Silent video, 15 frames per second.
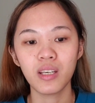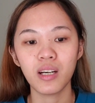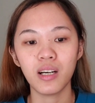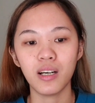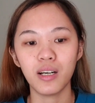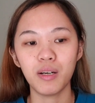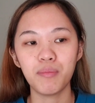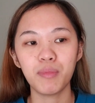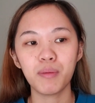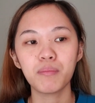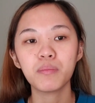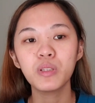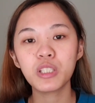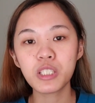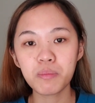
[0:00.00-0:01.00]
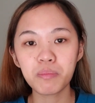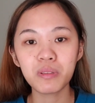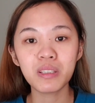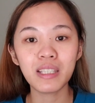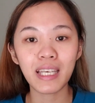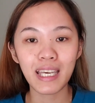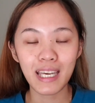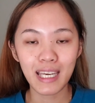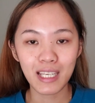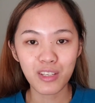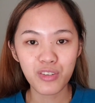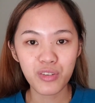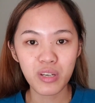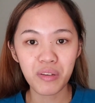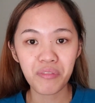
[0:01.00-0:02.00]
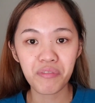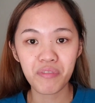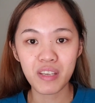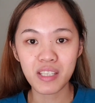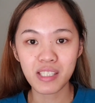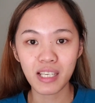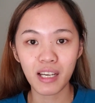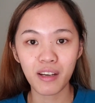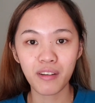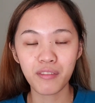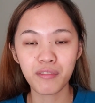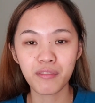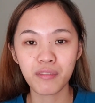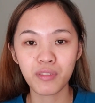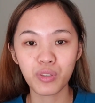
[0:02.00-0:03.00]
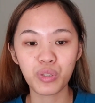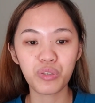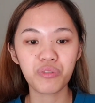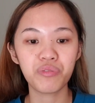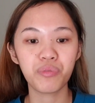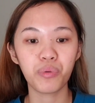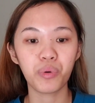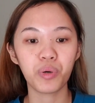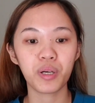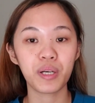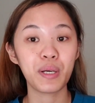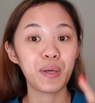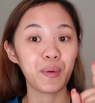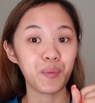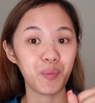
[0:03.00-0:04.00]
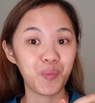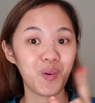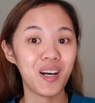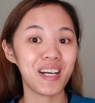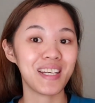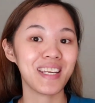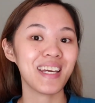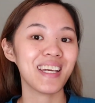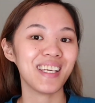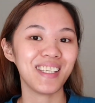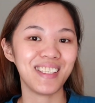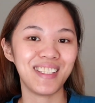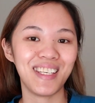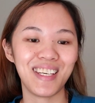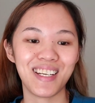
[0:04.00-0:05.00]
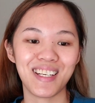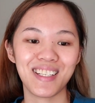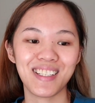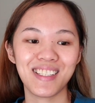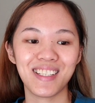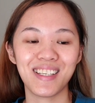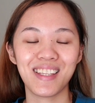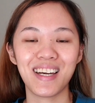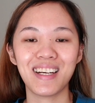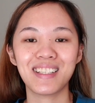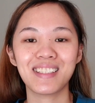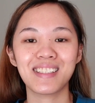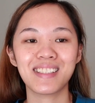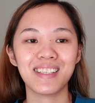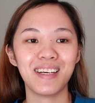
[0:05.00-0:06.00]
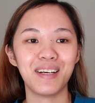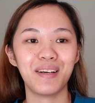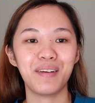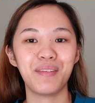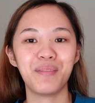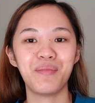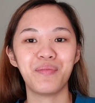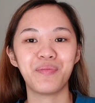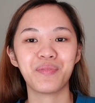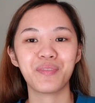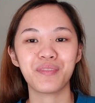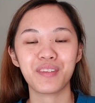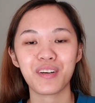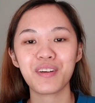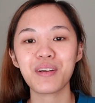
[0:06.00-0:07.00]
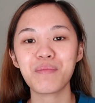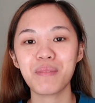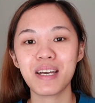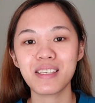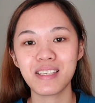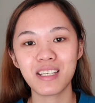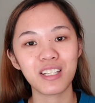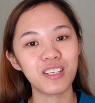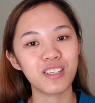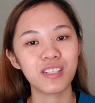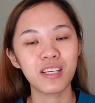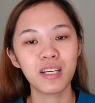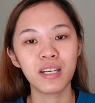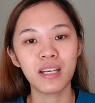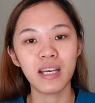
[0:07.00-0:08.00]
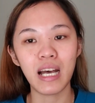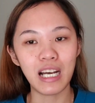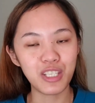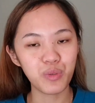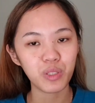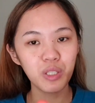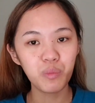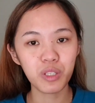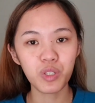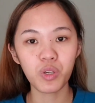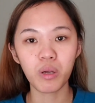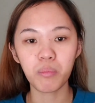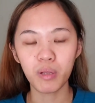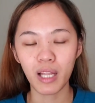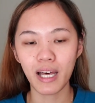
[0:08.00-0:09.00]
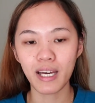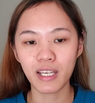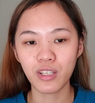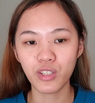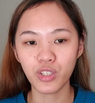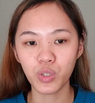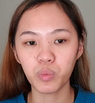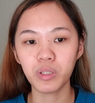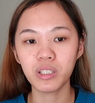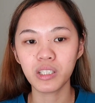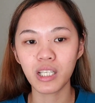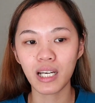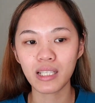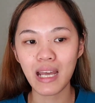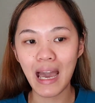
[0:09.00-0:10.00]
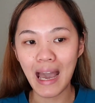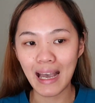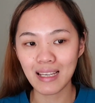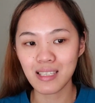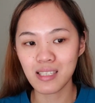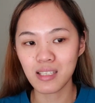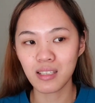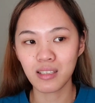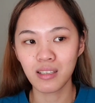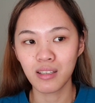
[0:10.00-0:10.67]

a multiple entry visa good for 1 year. So that's very amazing, because actually when you apply, you will not ask